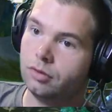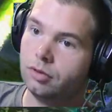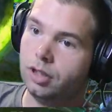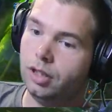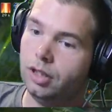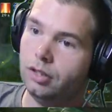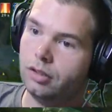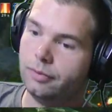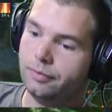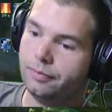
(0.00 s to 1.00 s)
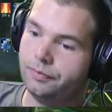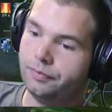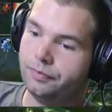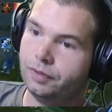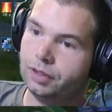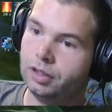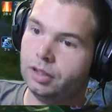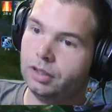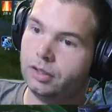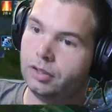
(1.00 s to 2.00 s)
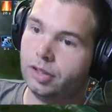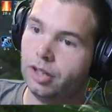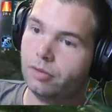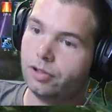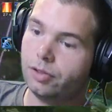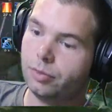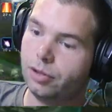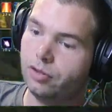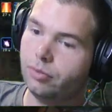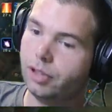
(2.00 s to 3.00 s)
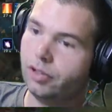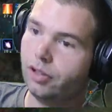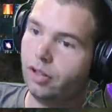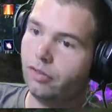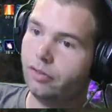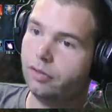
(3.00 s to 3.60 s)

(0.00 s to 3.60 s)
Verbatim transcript: What? This guy was immune to my stuff.